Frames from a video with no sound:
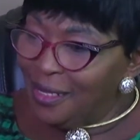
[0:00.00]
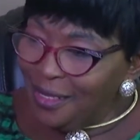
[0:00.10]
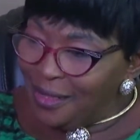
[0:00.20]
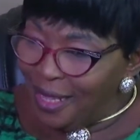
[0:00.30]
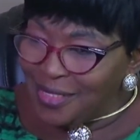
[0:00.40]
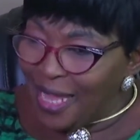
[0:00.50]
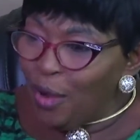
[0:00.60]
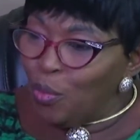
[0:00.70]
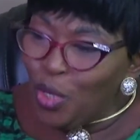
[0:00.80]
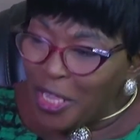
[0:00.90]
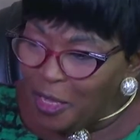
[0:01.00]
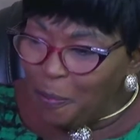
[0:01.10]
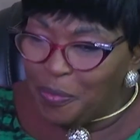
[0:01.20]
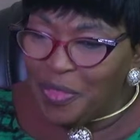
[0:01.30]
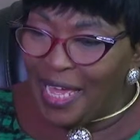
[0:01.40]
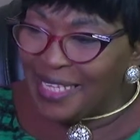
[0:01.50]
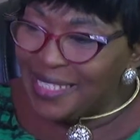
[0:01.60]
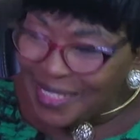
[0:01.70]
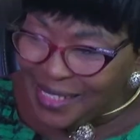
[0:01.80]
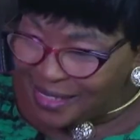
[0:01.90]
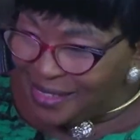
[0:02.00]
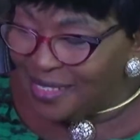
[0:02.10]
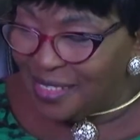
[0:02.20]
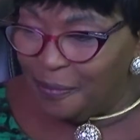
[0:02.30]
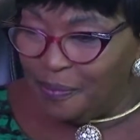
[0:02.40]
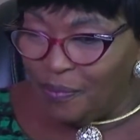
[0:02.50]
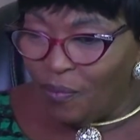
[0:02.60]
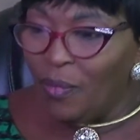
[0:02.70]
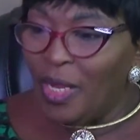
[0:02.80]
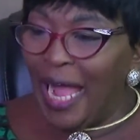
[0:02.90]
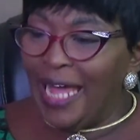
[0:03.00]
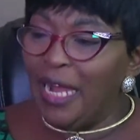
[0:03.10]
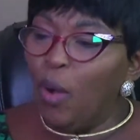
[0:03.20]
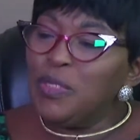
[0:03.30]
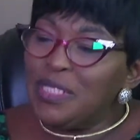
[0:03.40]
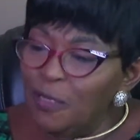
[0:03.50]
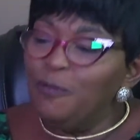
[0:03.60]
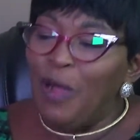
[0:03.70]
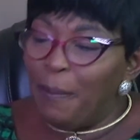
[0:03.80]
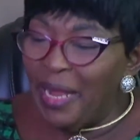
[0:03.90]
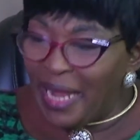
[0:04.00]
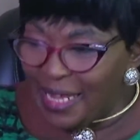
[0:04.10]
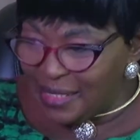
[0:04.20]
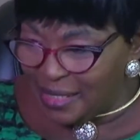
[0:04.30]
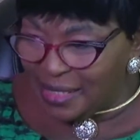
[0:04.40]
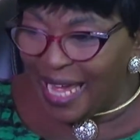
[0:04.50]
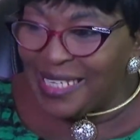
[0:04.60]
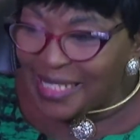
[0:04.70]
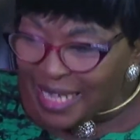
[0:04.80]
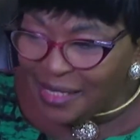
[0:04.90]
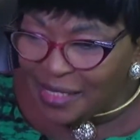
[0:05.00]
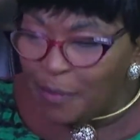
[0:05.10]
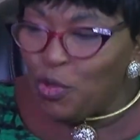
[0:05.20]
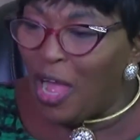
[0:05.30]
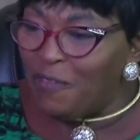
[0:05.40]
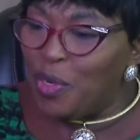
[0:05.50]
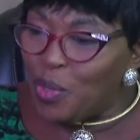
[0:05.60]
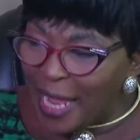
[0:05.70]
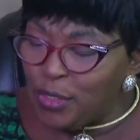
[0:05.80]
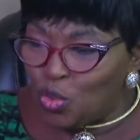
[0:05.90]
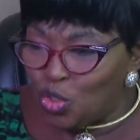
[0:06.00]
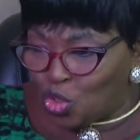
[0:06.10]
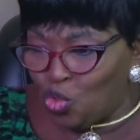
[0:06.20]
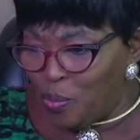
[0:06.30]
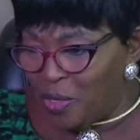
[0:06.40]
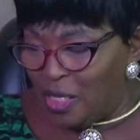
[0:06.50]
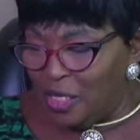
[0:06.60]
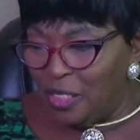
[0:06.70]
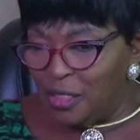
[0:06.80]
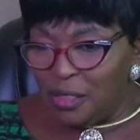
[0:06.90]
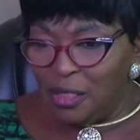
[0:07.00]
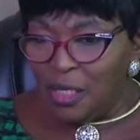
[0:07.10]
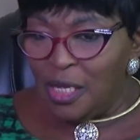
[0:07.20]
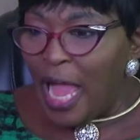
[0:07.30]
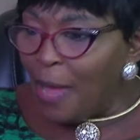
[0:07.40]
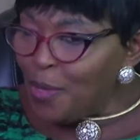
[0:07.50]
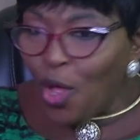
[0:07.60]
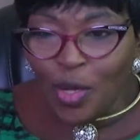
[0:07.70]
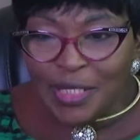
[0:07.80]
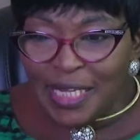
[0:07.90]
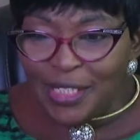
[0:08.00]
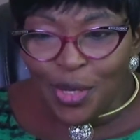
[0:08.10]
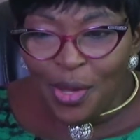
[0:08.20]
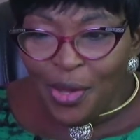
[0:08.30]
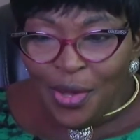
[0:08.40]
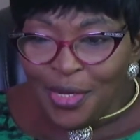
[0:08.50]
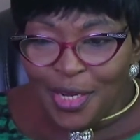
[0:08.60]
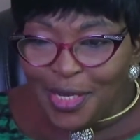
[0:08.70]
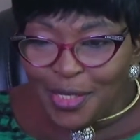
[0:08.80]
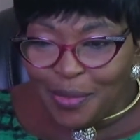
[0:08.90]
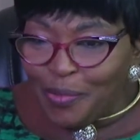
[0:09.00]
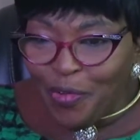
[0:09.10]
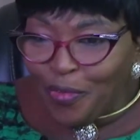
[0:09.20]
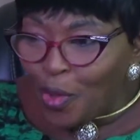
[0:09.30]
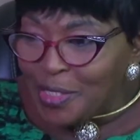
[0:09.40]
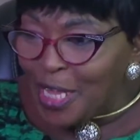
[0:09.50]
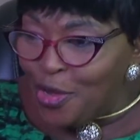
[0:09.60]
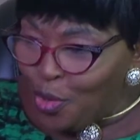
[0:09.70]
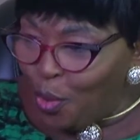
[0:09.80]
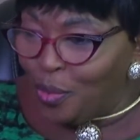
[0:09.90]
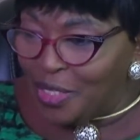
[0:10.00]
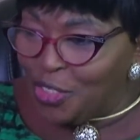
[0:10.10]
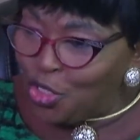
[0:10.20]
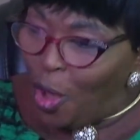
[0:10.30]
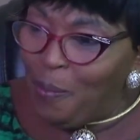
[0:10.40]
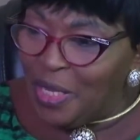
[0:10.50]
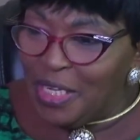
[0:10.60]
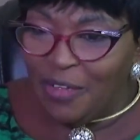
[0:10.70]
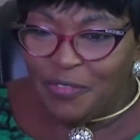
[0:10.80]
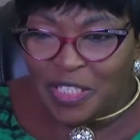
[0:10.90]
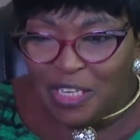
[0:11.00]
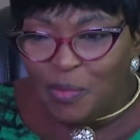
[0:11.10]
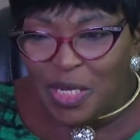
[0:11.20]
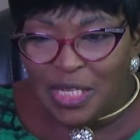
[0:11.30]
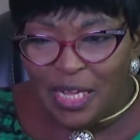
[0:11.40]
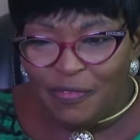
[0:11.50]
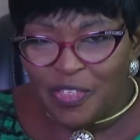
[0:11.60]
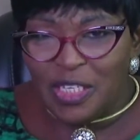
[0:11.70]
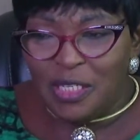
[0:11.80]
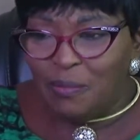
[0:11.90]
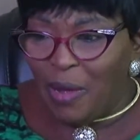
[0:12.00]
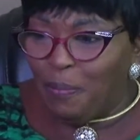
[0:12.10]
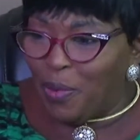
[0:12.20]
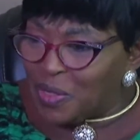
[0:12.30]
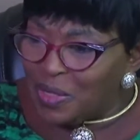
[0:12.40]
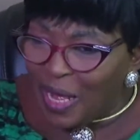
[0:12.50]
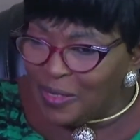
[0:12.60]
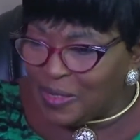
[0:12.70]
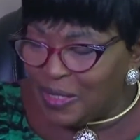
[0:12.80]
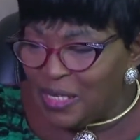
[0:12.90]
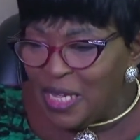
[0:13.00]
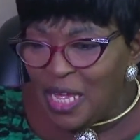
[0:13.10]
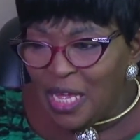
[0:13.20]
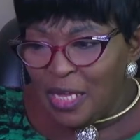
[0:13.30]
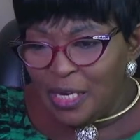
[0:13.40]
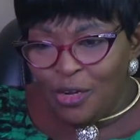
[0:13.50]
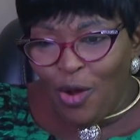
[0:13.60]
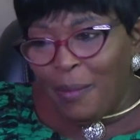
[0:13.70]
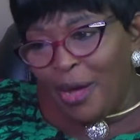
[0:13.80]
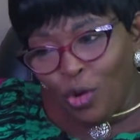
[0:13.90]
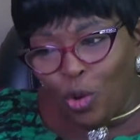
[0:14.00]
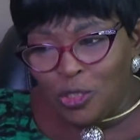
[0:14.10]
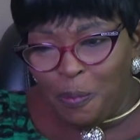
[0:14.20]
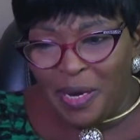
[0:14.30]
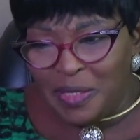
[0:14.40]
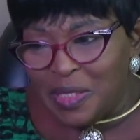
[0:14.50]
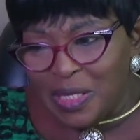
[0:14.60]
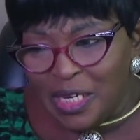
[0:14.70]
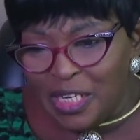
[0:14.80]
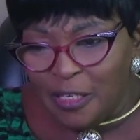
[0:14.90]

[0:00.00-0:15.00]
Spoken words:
that I will keep their secrets, and I will still verbalize it and tell them you have a right to sue me. And because because they know, they saw me, they've seen my personality, they know I'm an old person,